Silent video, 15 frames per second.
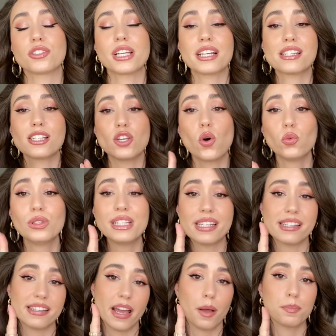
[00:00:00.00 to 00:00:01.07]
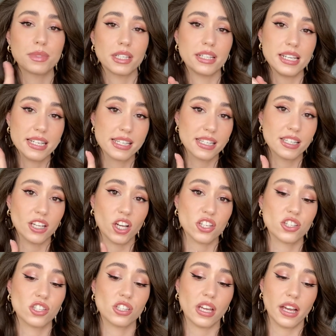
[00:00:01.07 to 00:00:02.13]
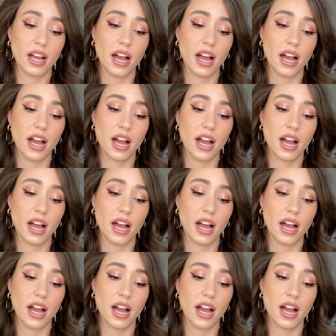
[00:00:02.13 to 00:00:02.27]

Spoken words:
That's the only step that he suggests that